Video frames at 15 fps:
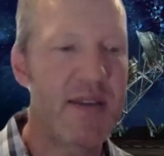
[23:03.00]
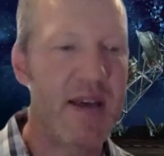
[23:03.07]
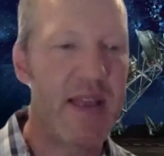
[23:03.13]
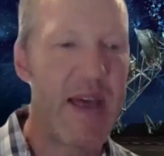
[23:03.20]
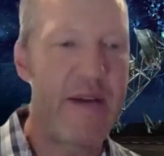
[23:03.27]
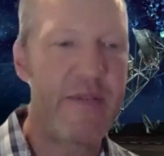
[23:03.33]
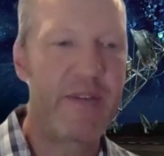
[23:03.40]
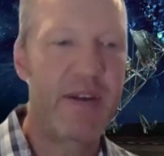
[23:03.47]
in
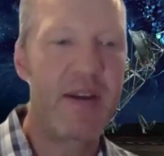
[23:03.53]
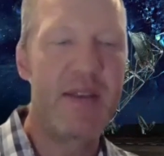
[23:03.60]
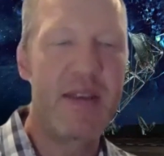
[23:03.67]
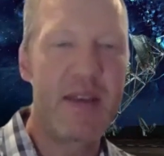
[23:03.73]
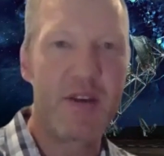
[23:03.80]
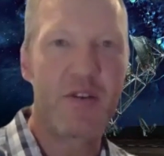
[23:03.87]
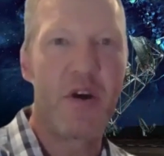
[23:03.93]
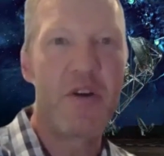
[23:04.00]
South Africa and
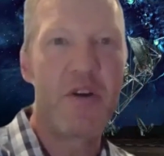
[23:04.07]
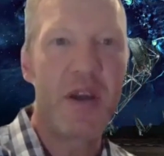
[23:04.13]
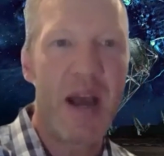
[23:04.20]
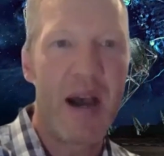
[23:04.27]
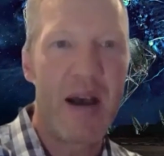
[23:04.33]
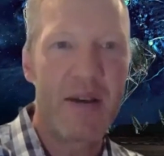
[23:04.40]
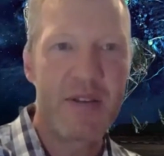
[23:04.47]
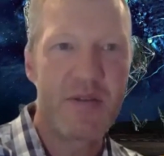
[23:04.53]
then growing
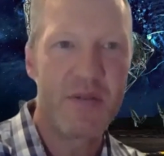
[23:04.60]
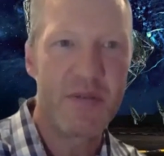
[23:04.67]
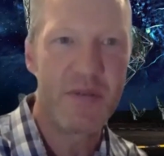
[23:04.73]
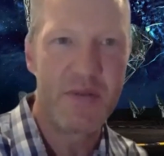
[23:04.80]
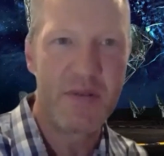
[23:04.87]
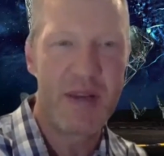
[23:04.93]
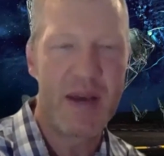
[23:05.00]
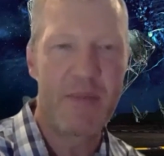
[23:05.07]
out
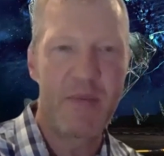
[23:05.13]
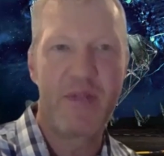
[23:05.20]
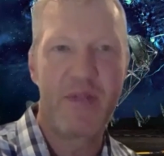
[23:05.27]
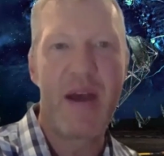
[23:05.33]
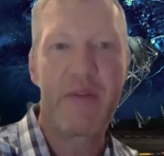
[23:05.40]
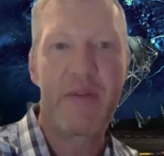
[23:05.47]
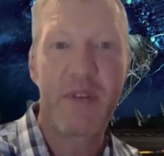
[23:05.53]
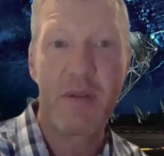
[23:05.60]
to a number of
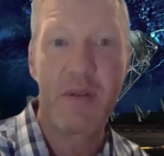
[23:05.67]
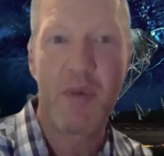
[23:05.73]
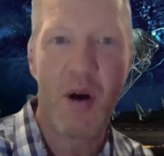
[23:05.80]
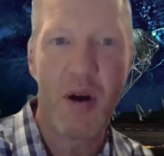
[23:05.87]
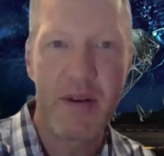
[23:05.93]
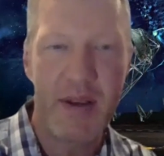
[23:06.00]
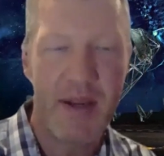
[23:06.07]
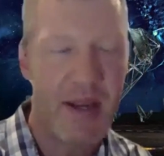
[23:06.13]
African
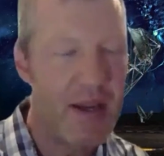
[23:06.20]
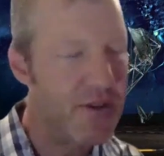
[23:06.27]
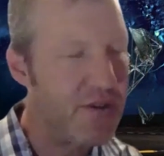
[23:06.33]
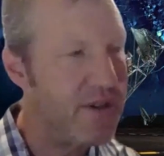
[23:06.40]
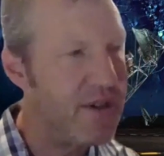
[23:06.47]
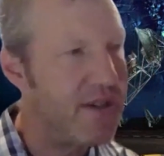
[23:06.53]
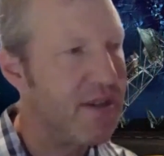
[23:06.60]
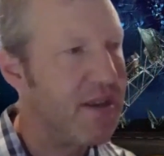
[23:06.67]
partner
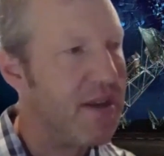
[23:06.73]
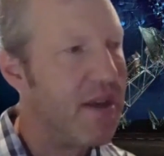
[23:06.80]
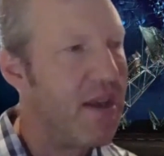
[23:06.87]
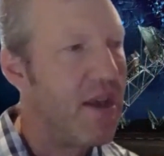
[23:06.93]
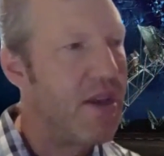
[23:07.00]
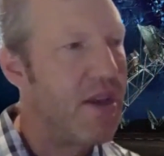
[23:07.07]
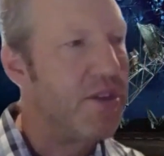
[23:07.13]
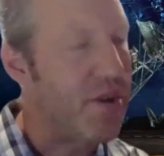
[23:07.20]
countries.
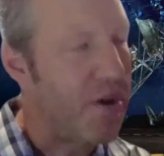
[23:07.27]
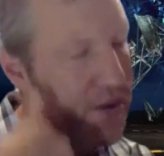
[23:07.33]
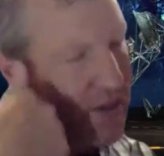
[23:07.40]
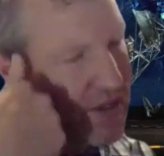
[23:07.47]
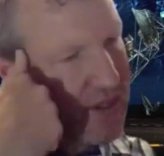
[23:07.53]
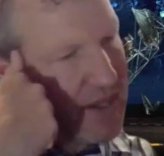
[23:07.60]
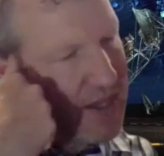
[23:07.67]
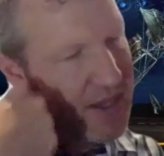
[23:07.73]

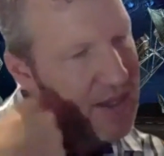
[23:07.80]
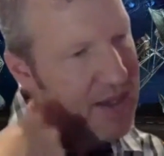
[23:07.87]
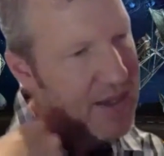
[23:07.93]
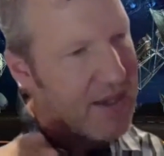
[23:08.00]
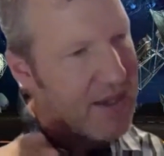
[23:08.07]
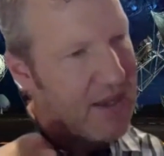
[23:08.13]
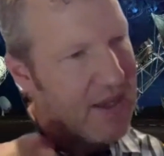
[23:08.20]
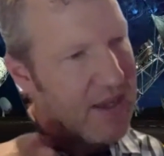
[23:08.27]
So
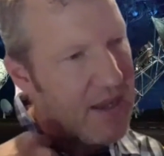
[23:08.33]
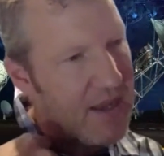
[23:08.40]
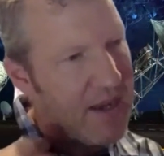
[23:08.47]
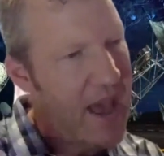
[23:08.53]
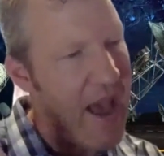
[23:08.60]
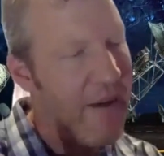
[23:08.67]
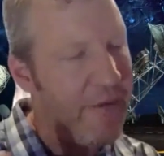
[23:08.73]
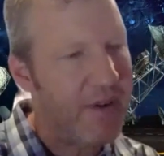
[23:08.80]
in
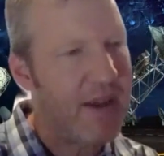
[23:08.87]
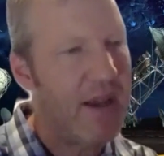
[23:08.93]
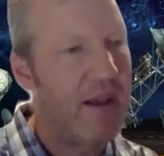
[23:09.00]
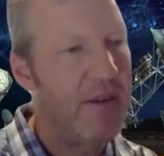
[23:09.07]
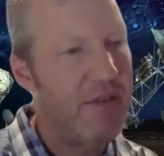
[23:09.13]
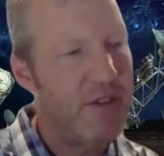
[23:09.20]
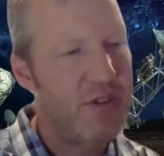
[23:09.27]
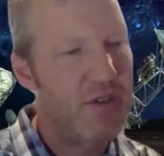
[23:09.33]

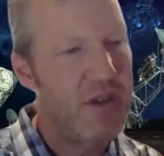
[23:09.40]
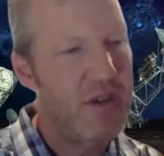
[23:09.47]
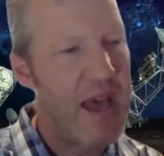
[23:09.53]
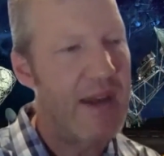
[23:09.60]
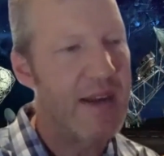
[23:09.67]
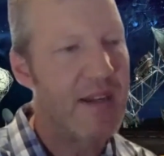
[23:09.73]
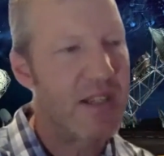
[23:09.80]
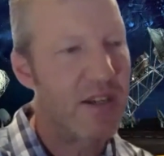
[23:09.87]
Africa,
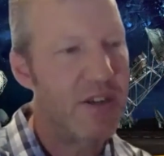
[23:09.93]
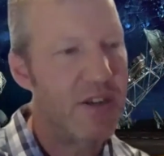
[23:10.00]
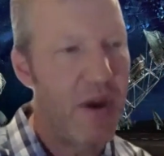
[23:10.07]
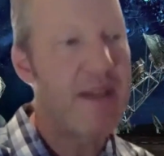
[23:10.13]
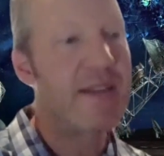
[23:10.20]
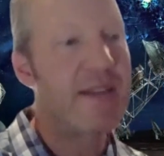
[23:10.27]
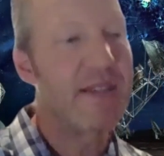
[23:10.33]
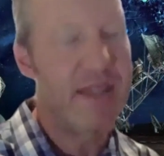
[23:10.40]
at its
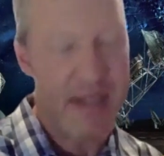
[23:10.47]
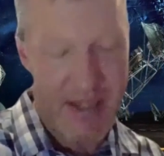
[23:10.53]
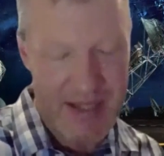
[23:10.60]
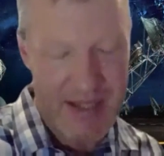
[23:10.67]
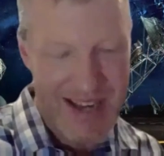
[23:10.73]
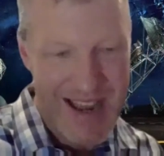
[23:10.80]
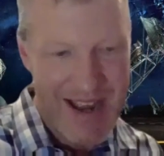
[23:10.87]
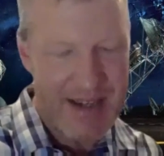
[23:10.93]
greatest
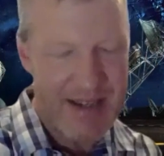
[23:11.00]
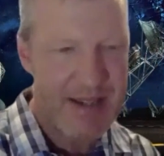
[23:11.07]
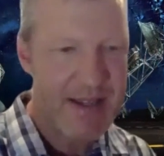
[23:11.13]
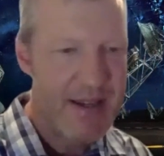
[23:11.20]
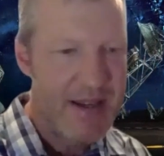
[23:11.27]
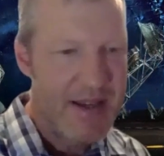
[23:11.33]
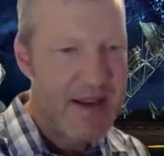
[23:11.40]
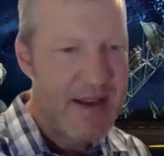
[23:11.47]
extent,
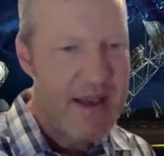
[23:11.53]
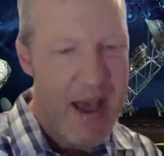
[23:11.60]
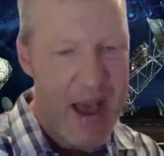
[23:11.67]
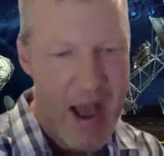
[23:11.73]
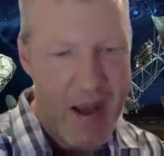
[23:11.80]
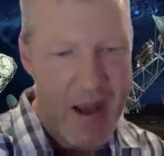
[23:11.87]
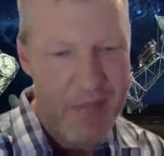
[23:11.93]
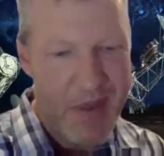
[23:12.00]

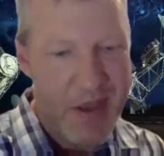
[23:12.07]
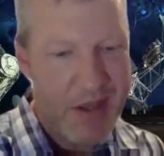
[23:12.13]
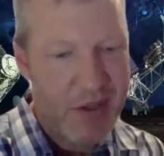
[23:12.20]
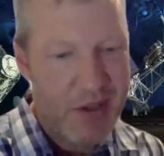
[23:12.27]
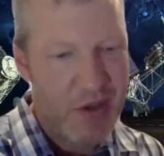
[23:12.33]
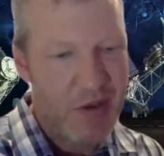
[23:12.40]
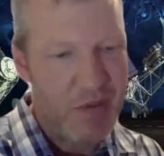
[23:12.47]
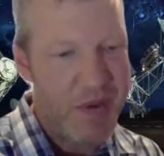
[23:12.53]

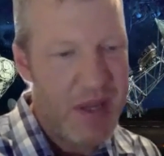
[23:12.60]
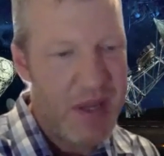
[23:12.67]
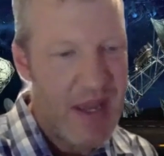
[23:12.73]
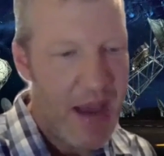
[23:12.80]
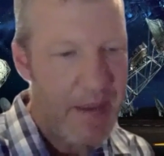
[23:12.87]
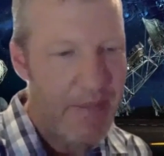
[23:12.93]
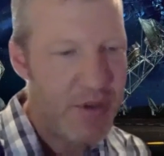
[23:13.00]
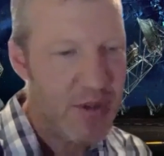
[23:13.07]
it could
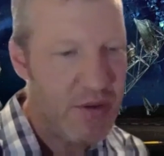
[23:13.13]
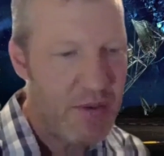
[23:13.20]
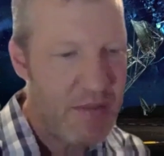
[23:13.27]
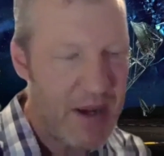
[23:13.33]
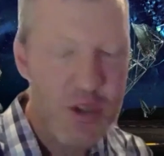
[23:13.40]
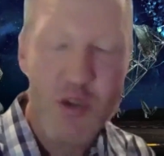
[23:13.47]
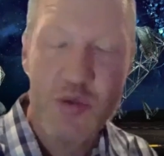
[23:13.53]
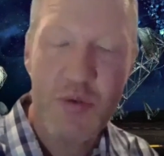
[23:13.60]
be up to
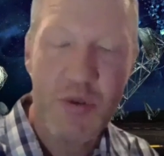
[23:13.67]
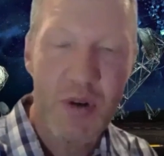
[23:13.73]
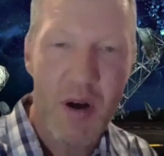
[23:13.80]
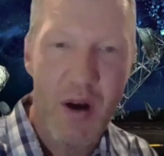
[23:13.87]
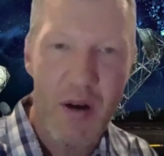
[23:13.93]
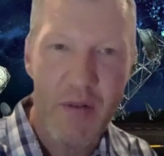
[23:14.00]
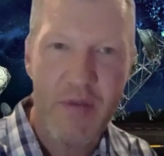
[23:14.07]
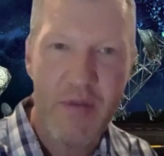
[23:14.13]
about
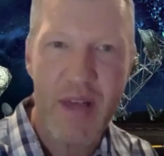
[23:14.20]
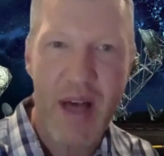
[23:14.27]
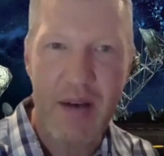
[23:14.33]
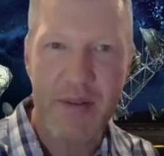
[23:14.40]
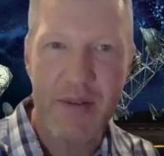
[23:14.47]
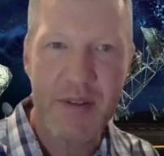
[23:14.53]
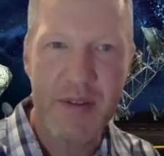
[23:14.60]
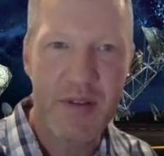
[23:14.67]

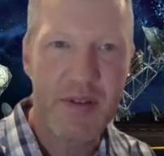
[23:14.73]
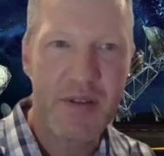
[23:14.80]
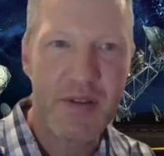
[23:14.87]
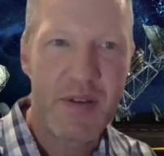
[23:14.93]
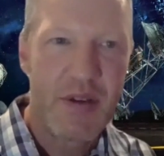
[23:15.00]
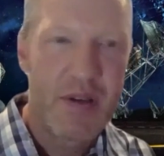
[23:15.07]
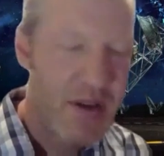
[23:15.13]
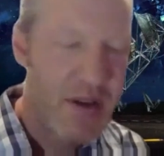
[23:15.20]
2,500